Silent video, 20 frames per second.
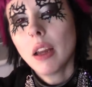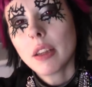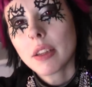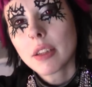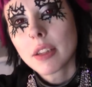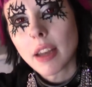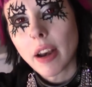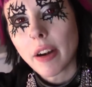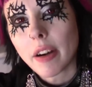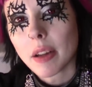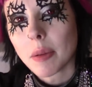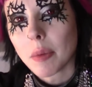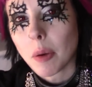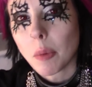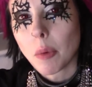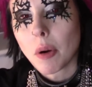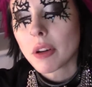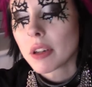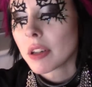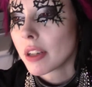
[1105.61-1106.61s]
staring at my
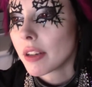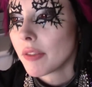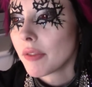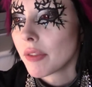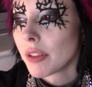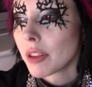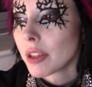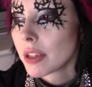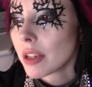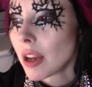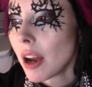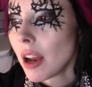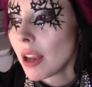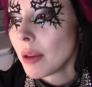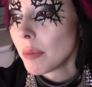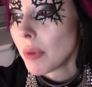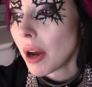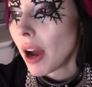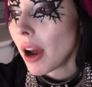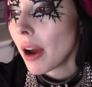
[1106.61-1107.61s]
watch looking for the
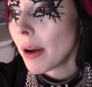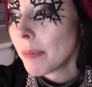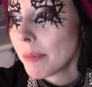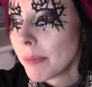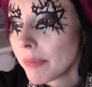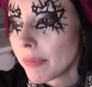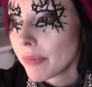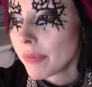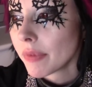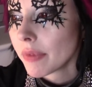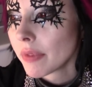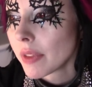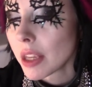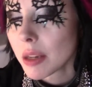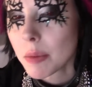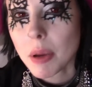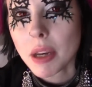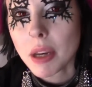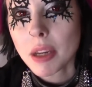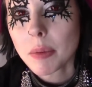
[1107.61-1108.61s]
time.
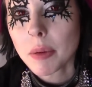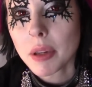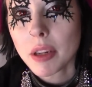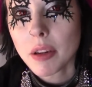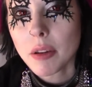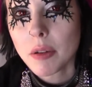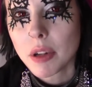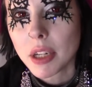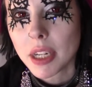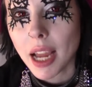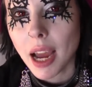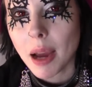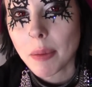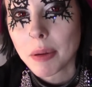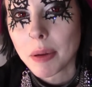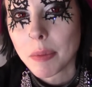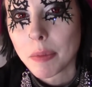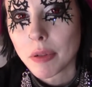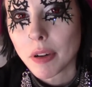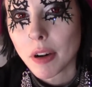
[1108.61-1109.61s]
There's meant to be a huge
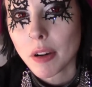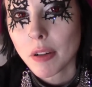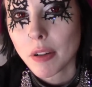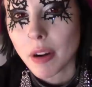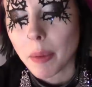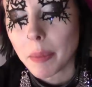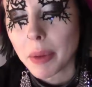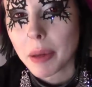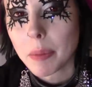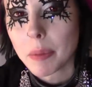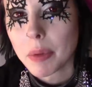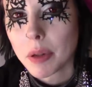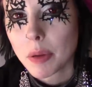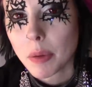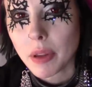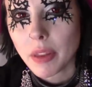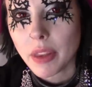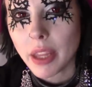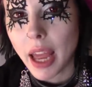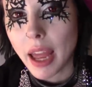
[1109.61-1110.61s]
gap in programming
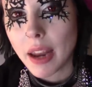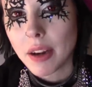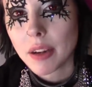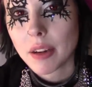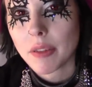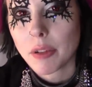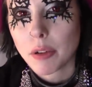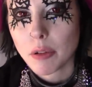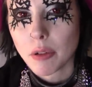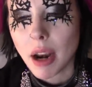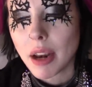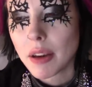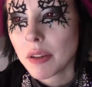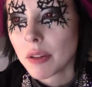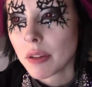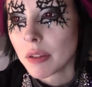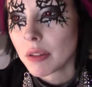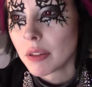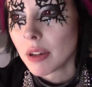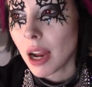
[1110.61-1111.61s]
between the end of
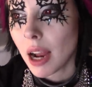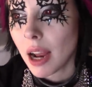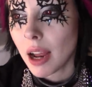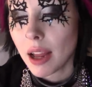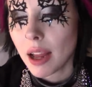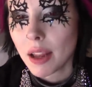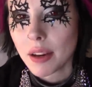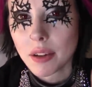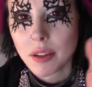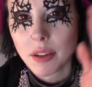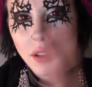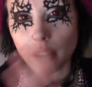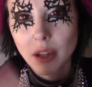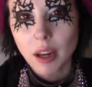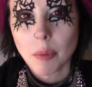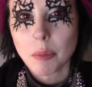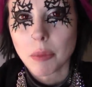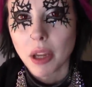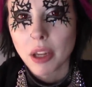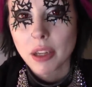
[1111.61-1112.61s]
Grendel and the
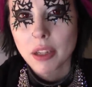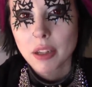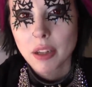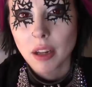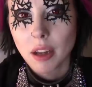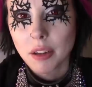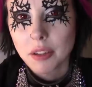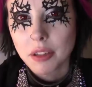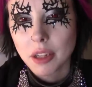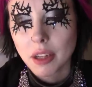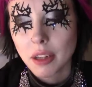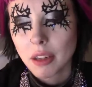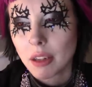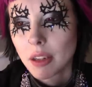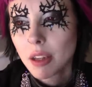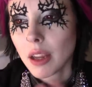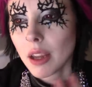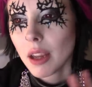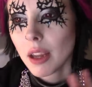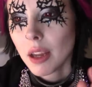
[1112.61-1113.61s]
club night
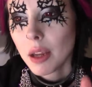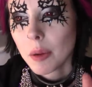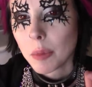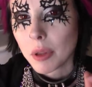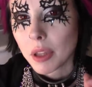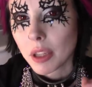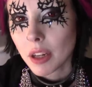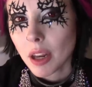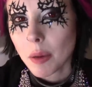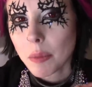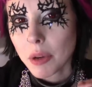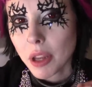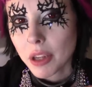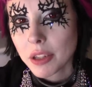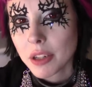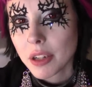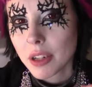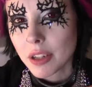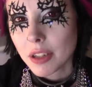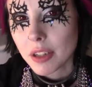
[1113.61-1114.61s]
starting. The club
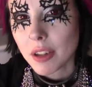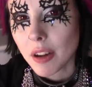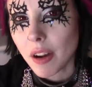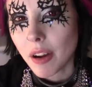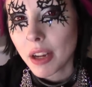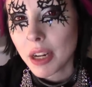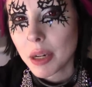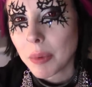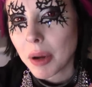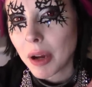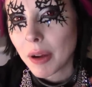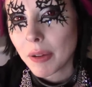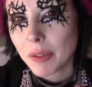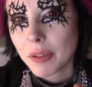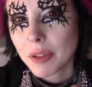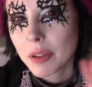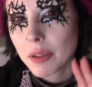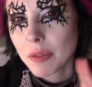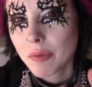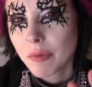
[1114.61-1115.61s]
night's going to start in
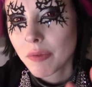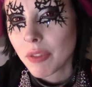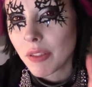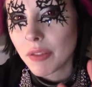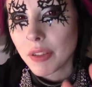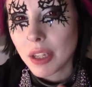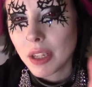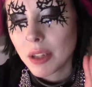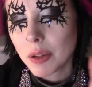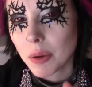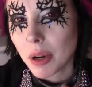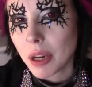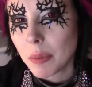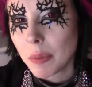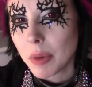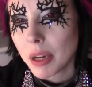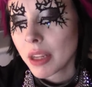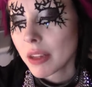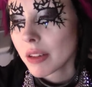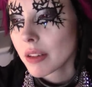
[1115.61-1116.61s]
about 15-20
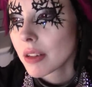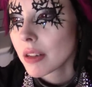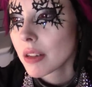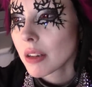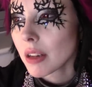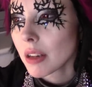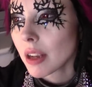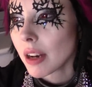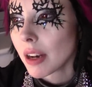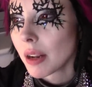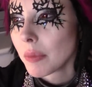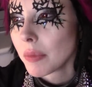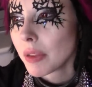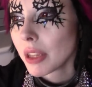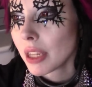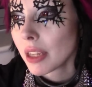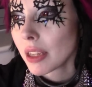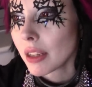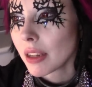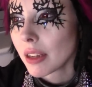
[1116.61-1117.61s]
minutes, and I'm
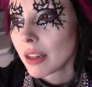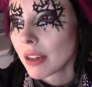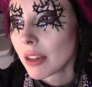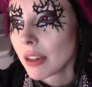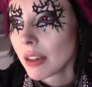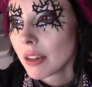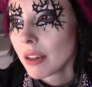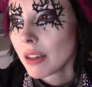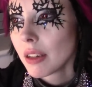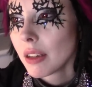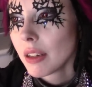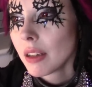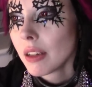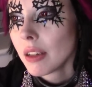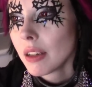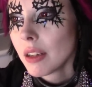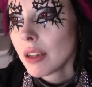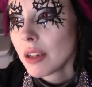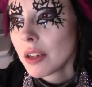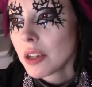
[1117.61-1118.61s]
thinking,
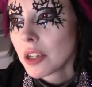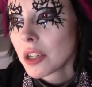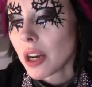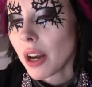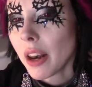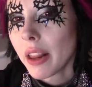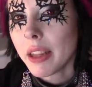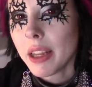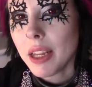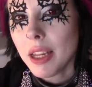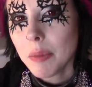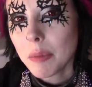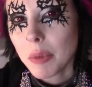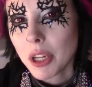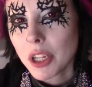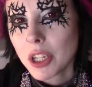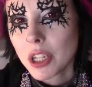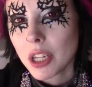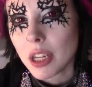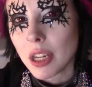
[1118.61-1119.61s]
shall I eat
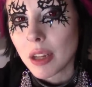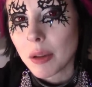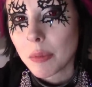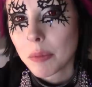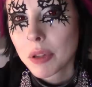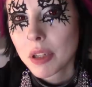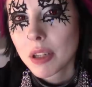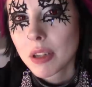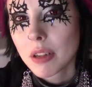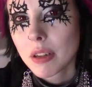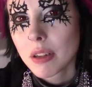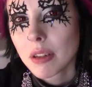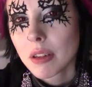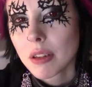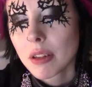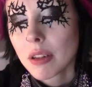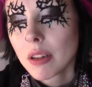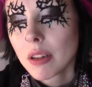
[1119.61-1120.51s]
my chips,